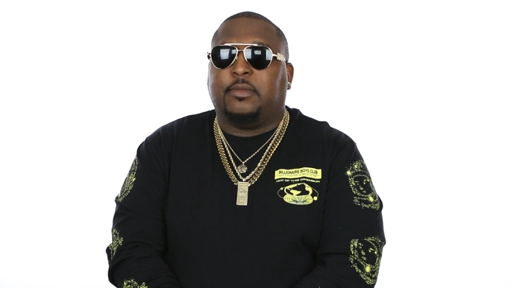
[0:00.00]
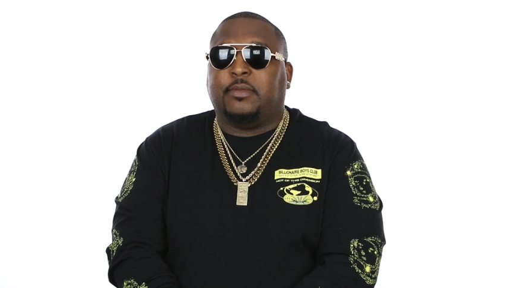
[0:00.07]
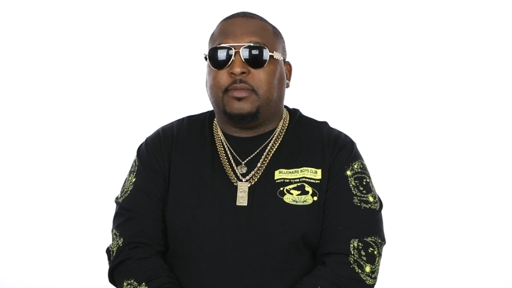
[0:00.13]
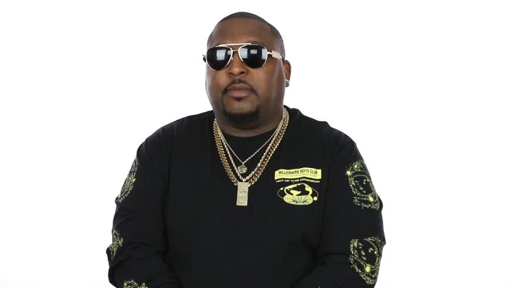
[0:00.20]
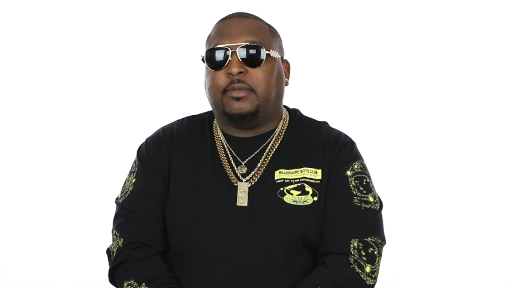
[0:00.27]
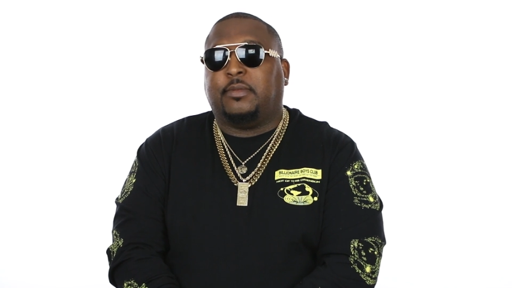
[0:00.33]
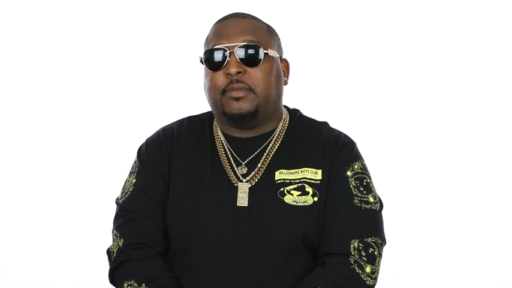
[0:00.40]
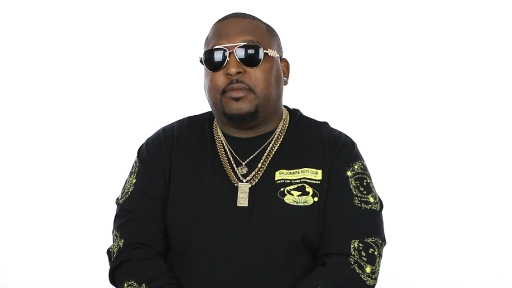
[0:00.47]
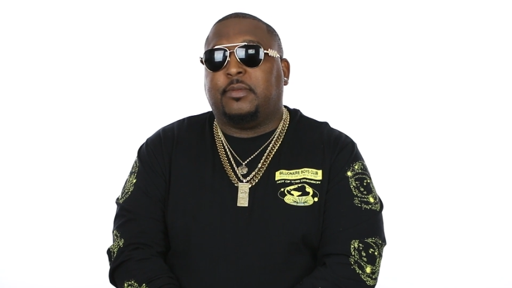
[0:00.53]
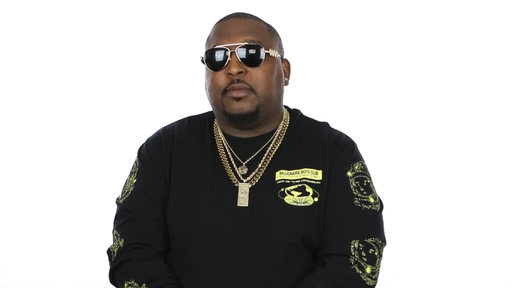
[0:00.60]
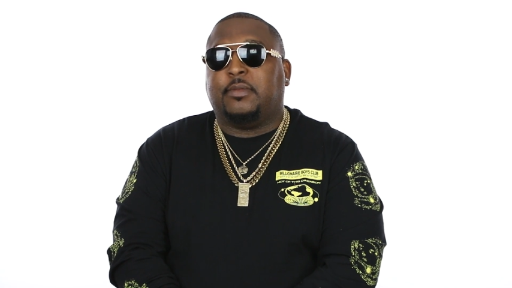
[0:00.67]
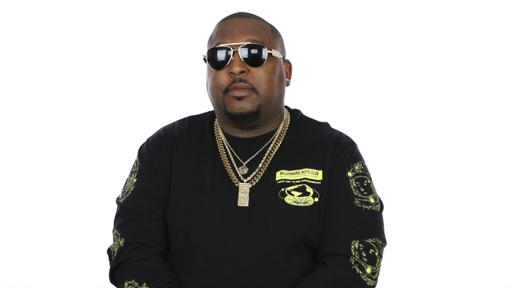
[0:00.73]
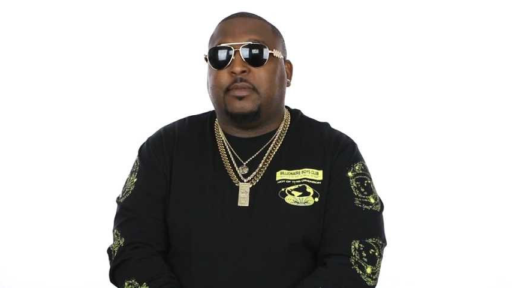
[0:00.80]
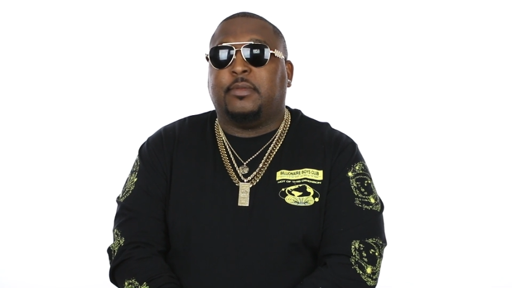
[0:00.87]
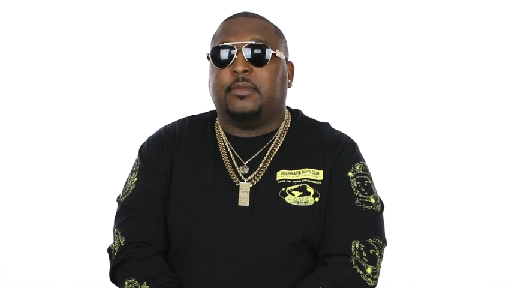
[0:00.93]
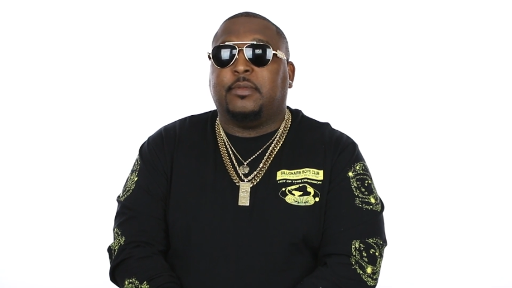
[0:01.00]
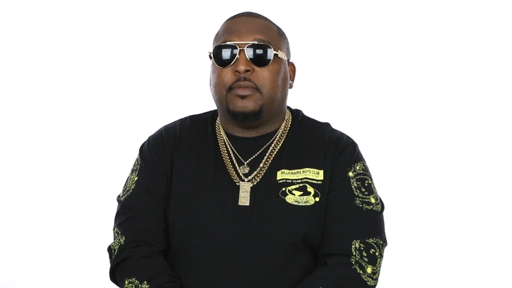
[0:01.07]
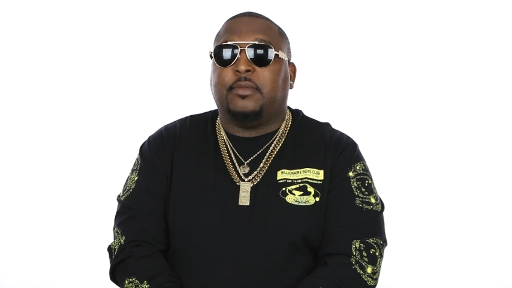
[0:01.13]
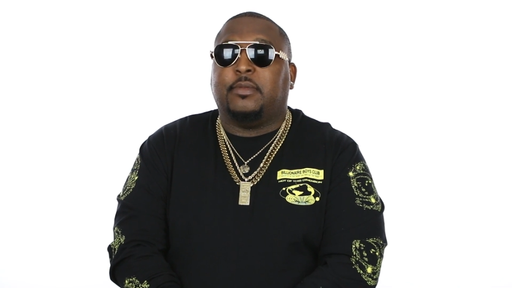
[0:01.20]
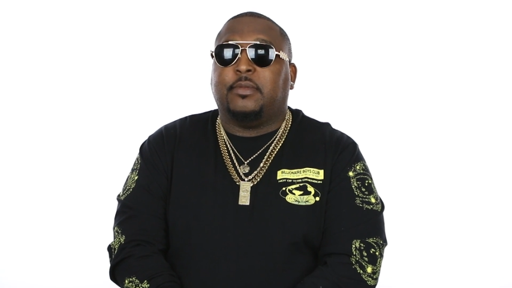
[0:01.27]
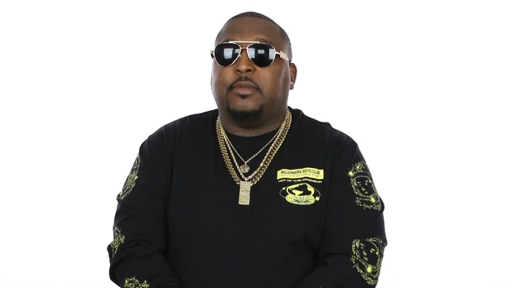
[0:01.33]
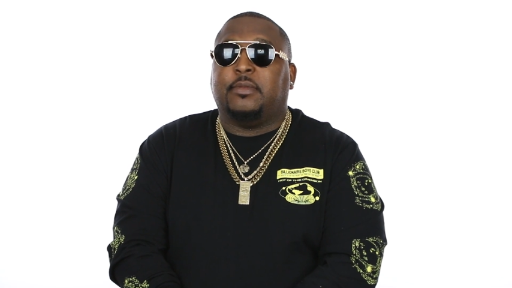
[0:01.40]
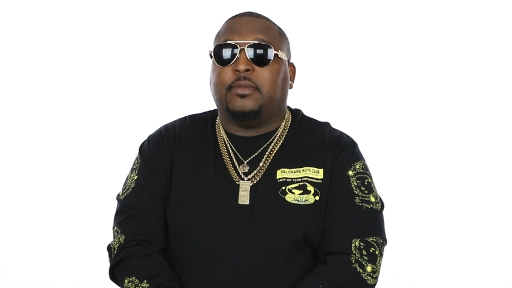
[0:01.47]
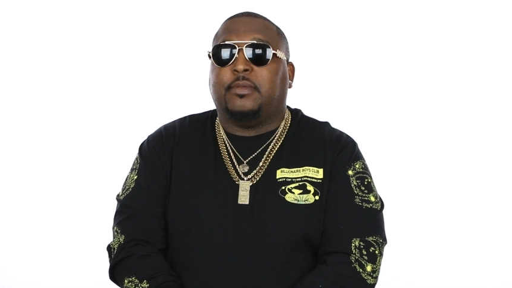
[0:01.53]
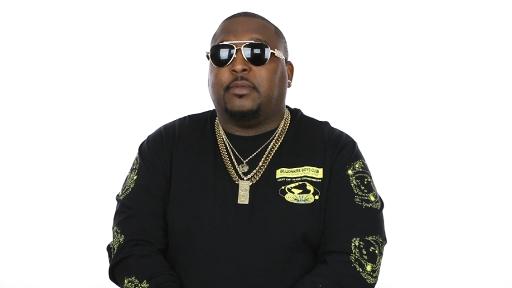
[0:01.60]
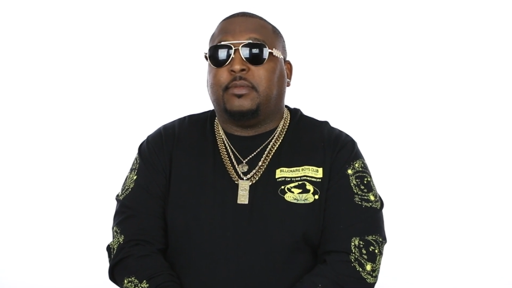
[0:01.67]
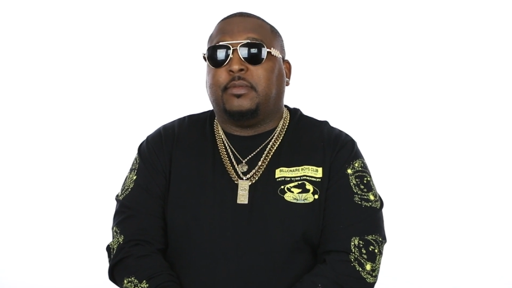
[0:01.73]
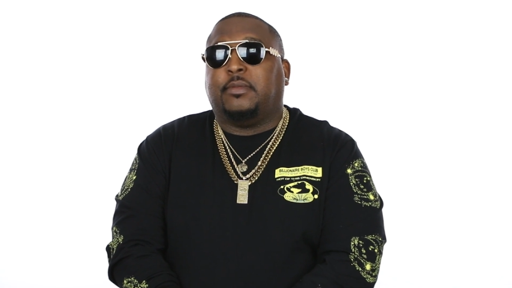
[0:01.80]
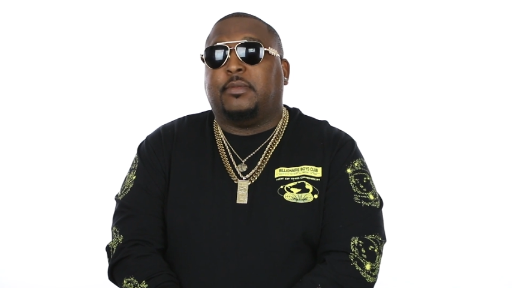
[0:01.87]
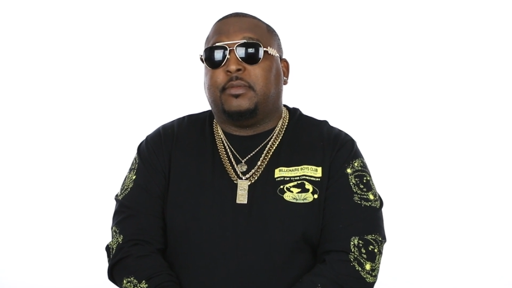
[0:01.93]

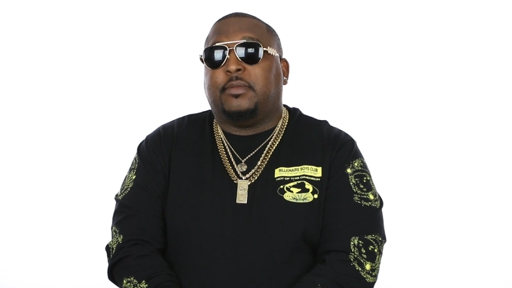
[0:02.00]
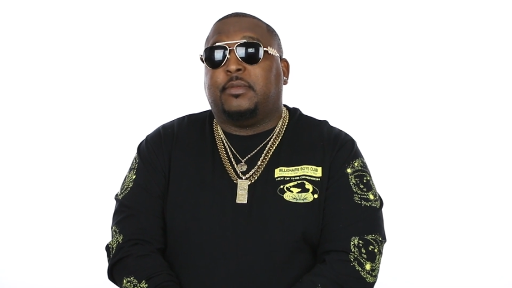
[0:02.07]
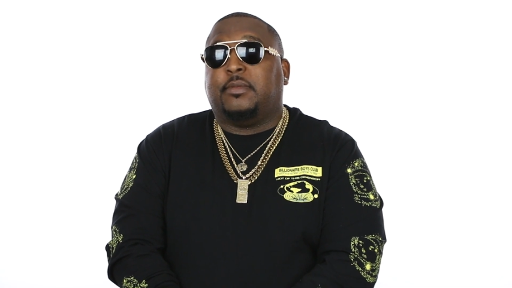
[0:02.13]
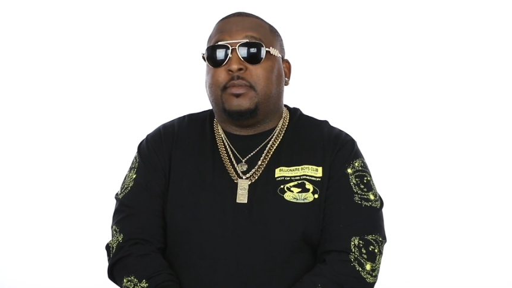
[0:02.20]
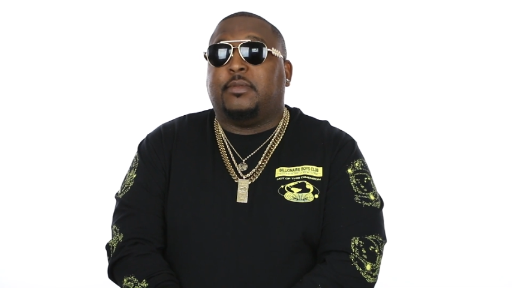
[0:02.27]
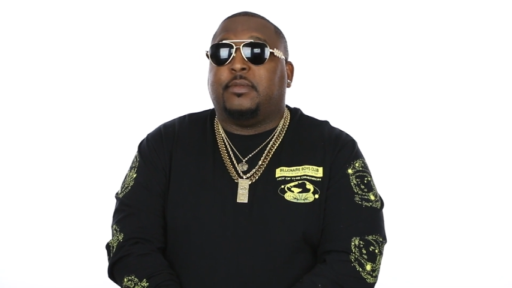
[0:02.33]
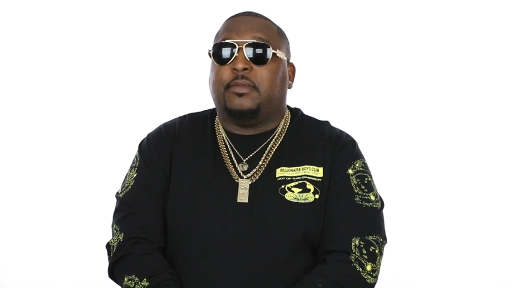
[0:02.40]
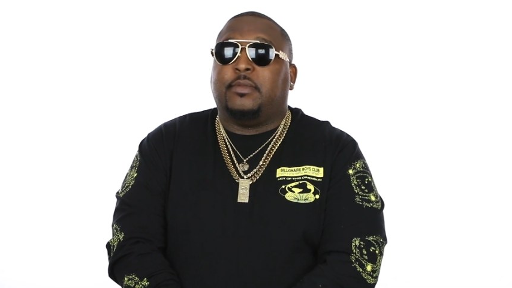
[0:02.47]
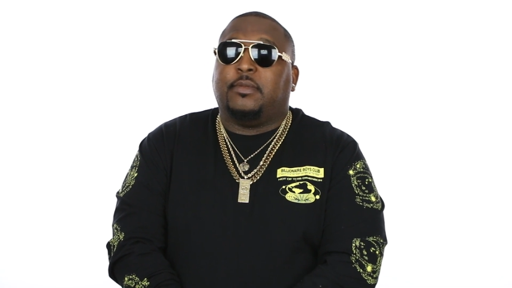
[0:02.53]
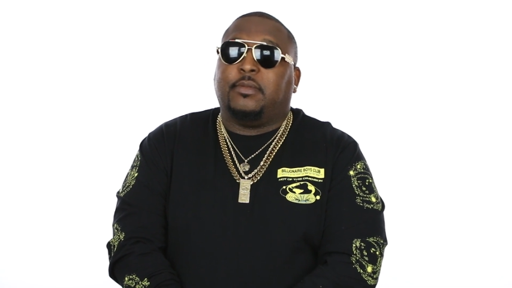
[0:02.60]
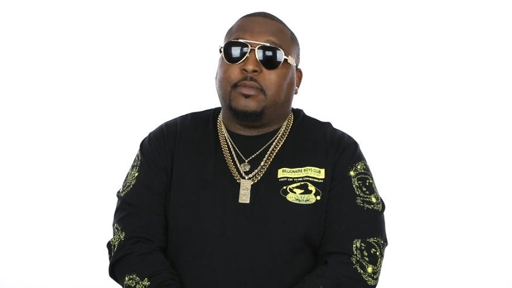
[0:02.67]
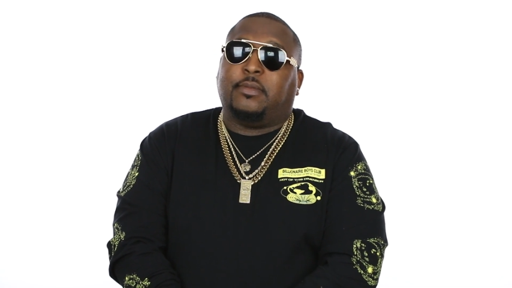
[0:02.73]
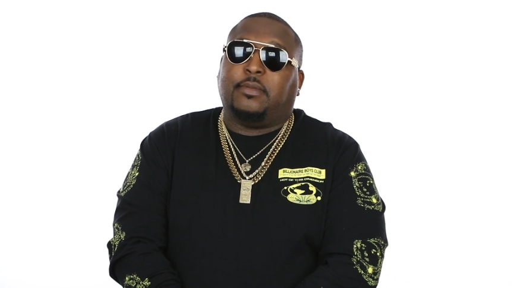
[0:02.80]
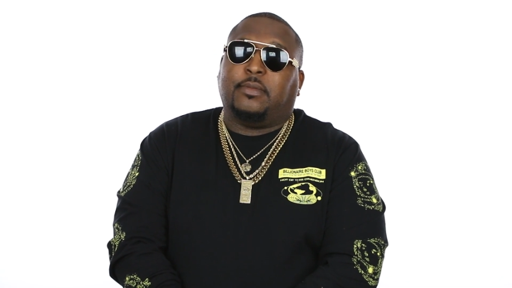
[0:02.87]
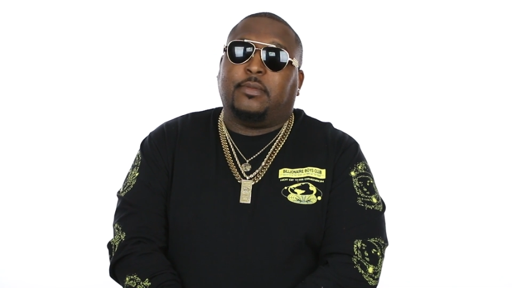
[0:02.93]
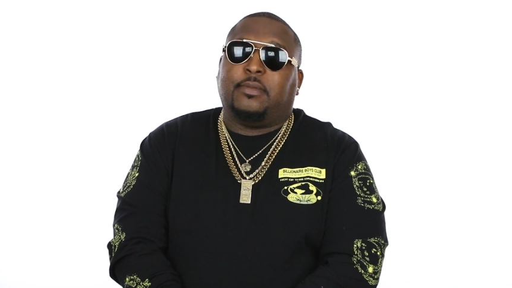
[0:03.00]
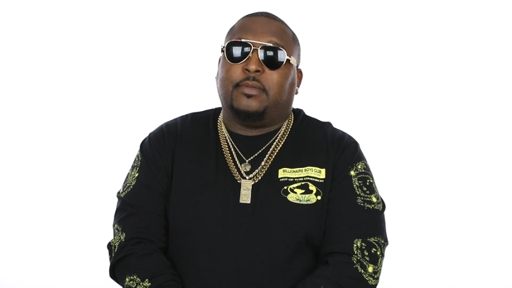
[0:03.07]
Nothing is said.